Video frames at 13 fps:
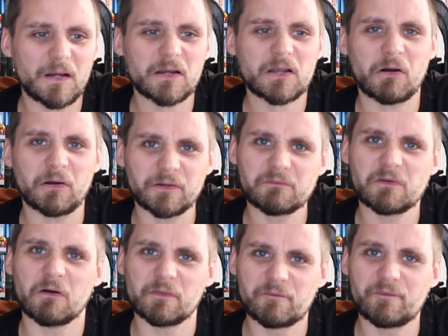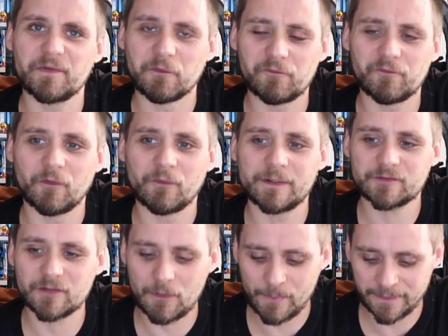I kind of got the feel for it.
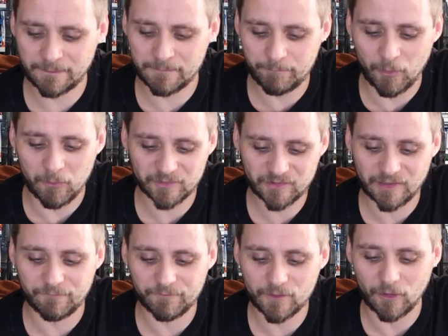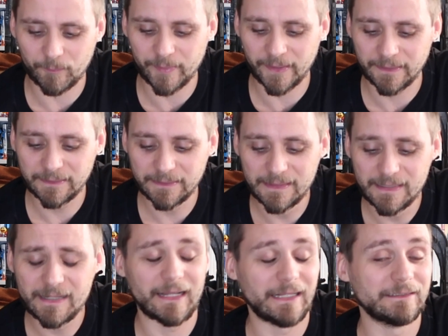So I went and bought myself a copy
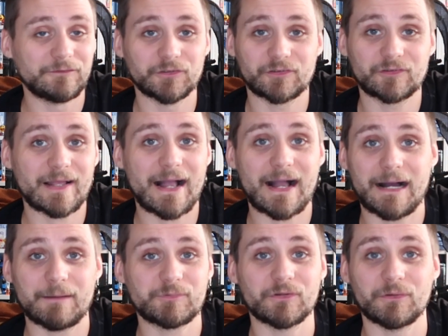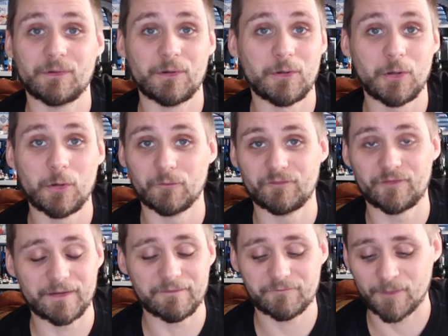and just absolutely loved
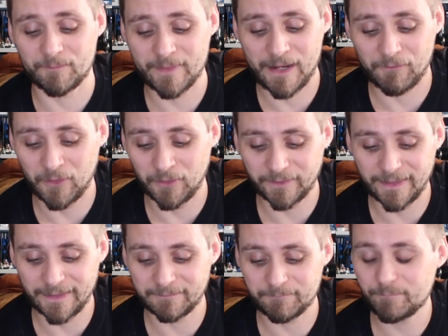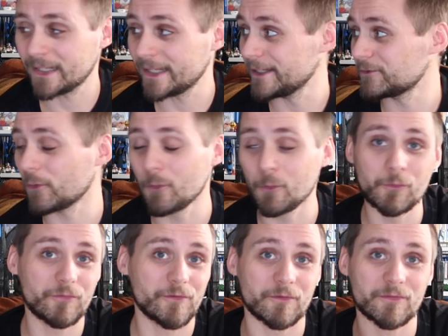it from there on, and played
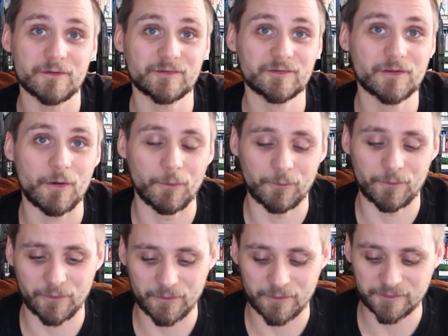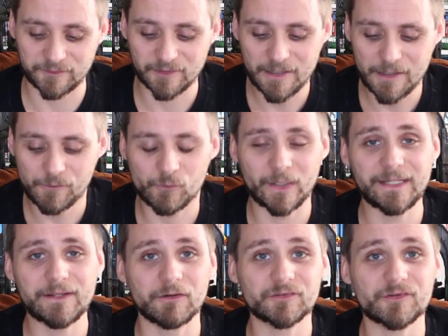all the others, got all the others,
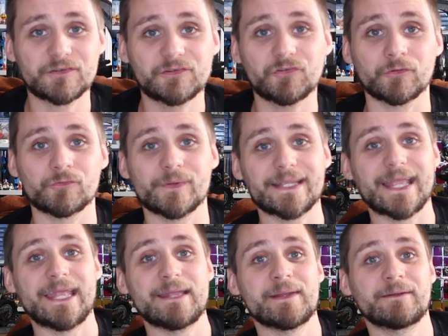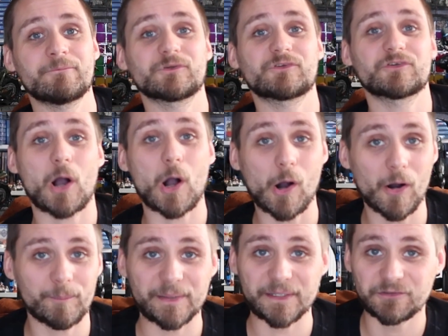really got into this genre of gaming, which is
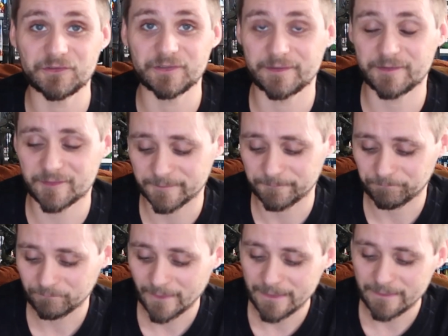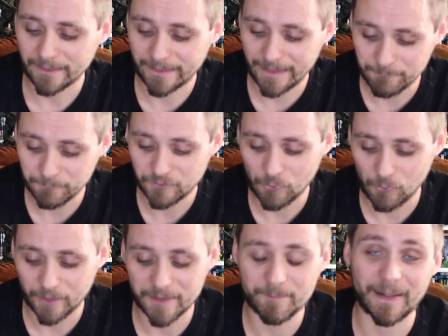RPGs. The game we're
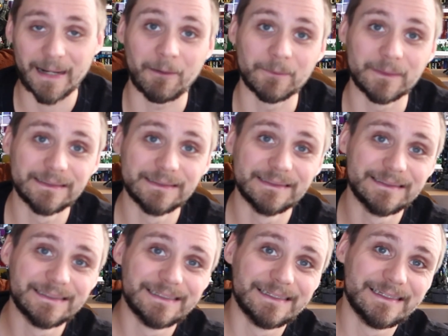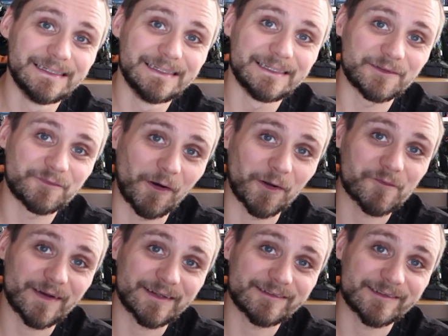talking about is Final
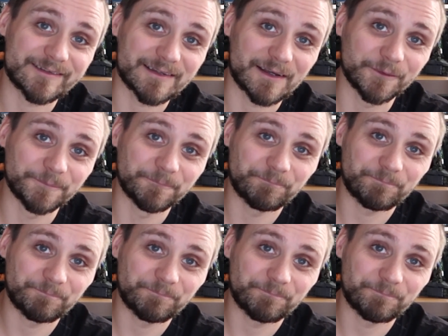Fantasy VII.